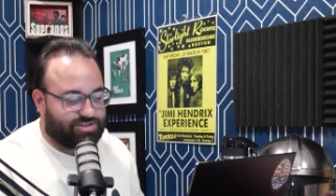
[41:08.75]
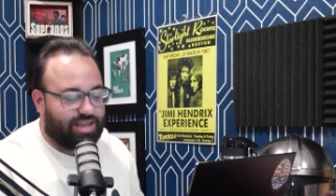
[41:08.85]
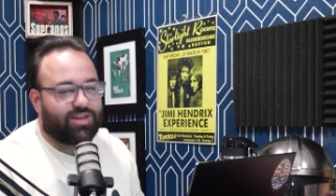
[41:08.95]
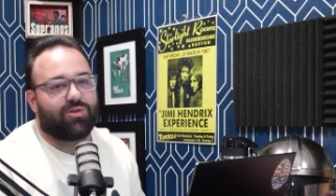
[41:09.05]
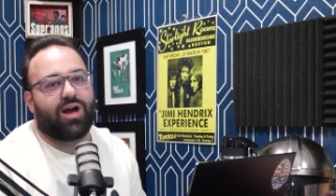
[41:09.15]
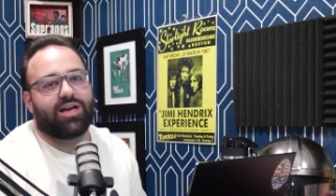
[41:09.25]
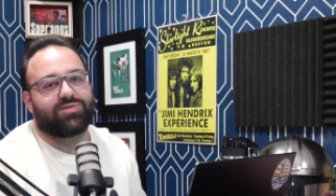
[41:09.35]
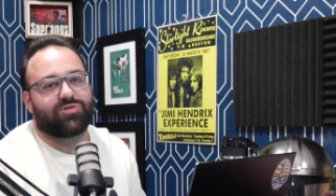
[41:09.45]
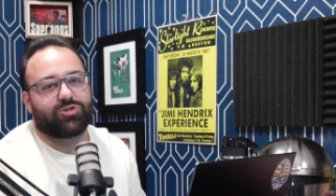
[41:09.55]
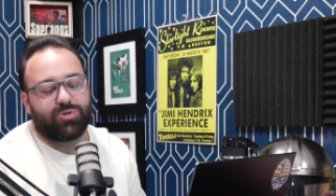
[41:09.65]
Thank you guys
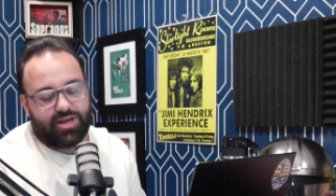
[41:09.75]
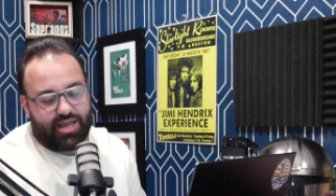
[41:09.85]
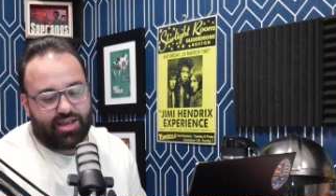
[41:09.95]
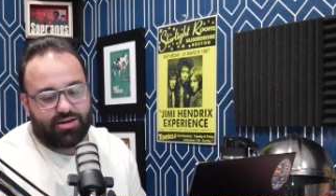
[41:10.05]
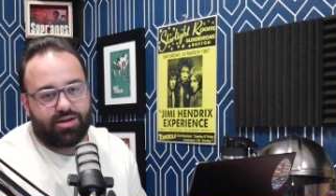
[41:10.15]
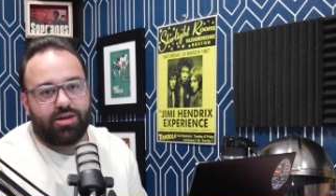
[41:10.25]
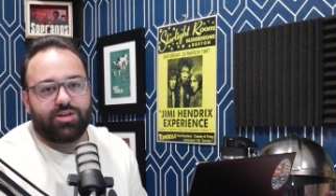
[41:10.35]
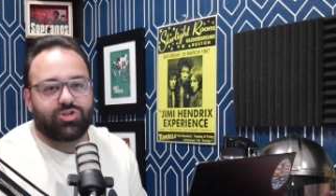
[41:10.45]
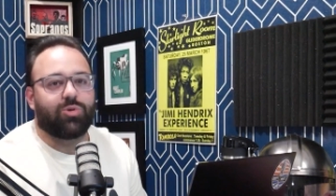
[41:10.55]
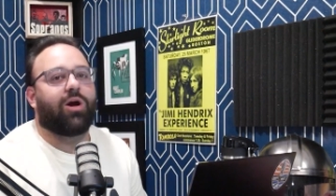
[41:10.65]
for tuning in
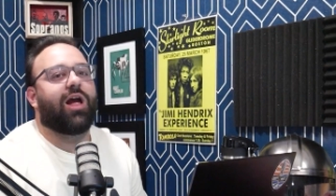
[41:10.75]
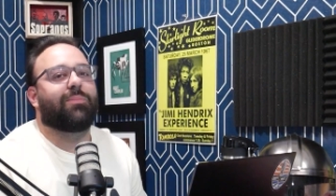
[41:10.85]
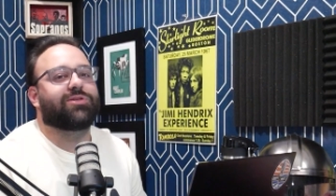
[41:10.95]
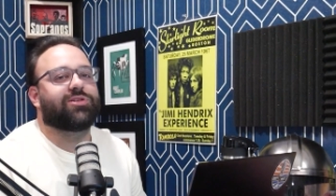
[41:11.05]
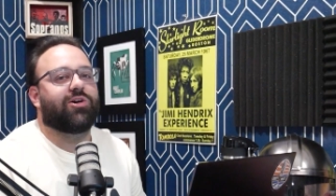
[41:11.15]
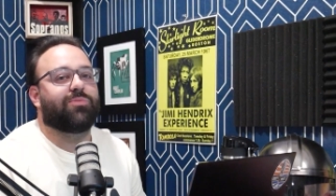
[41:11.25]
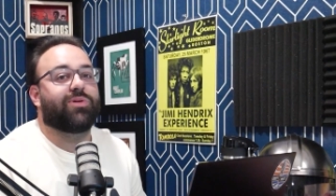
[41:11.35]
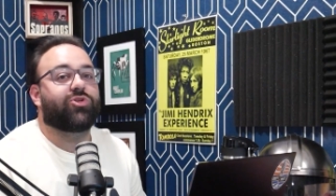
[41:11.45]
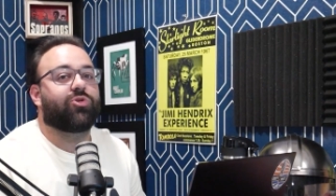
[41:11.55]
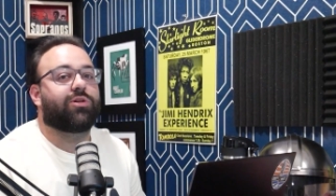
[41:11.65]
to our episode.
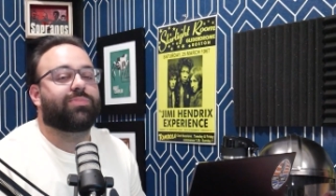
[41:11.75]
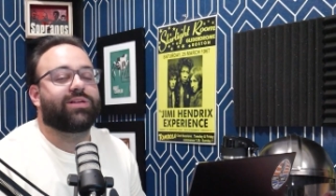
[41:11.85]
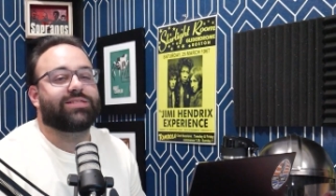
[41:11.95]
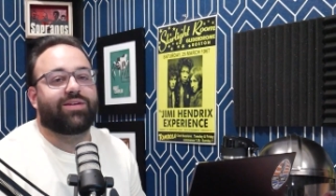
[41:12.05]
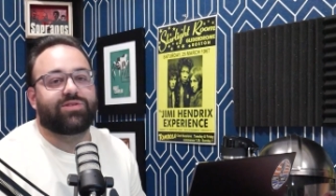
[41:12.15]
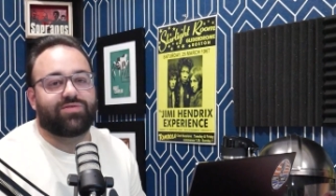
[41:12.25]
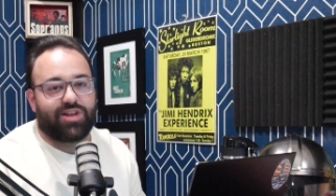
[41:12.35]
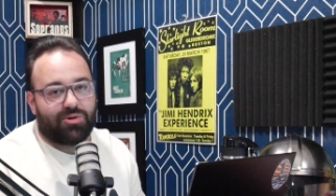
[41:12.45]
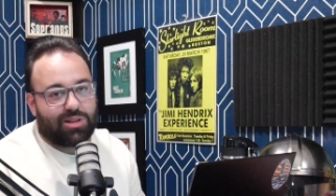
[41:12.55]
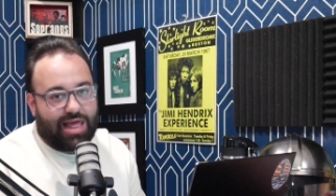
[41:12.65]
Be sure to please give this
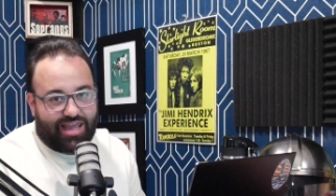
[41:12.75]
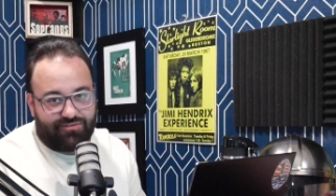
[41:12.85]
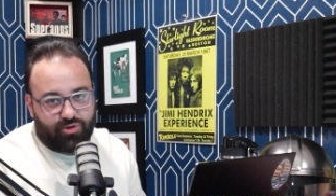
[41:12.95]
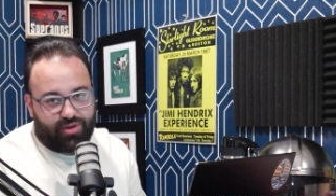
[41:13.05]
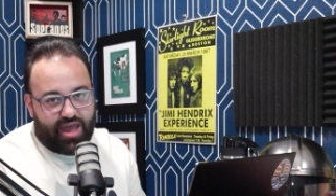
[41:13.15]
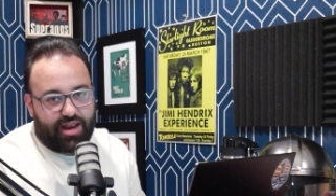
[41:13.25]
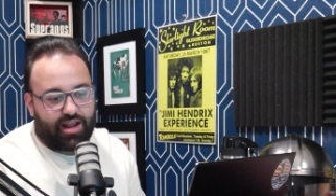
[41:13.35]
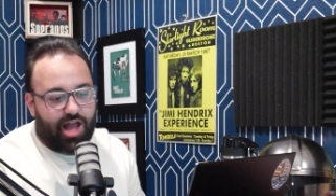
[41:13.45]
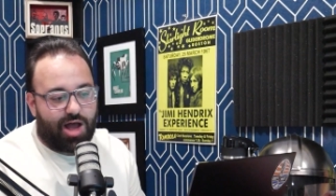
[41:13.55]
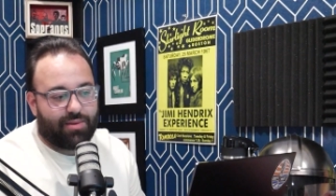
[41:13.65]
video a like if you can,
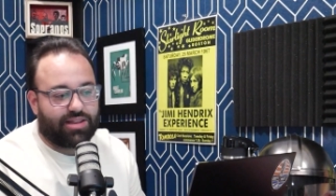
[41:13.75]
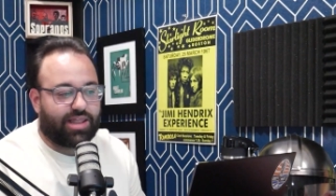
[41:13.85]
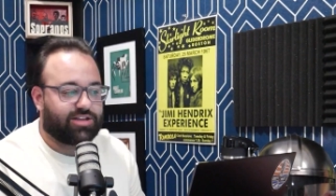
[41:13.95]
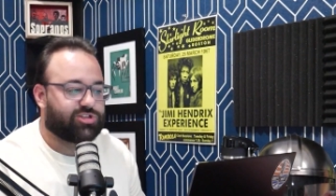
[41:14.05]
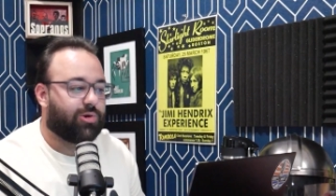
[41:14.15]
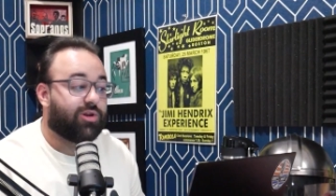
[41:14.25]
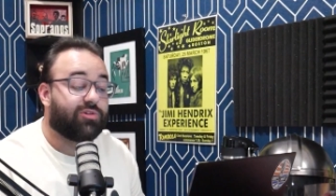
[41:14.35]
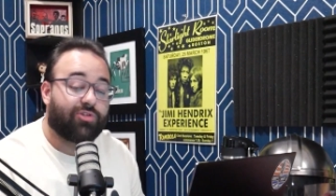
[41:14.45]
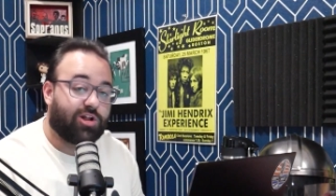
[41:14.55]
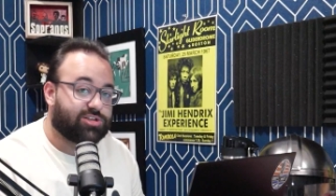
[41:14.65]
and comment. Let us know your
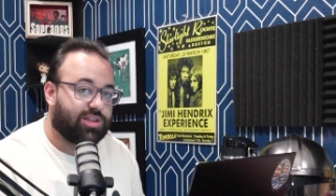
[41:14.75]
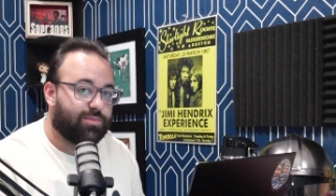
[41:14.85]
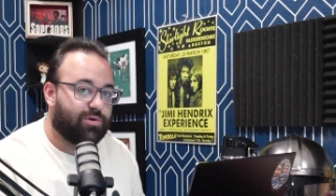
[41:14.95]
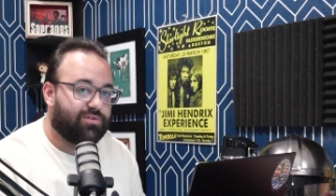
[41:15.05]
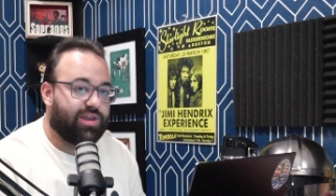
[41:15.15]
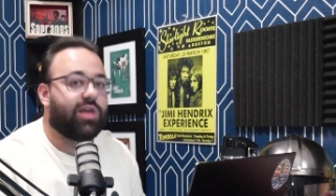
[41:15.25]
thoughts on the movie.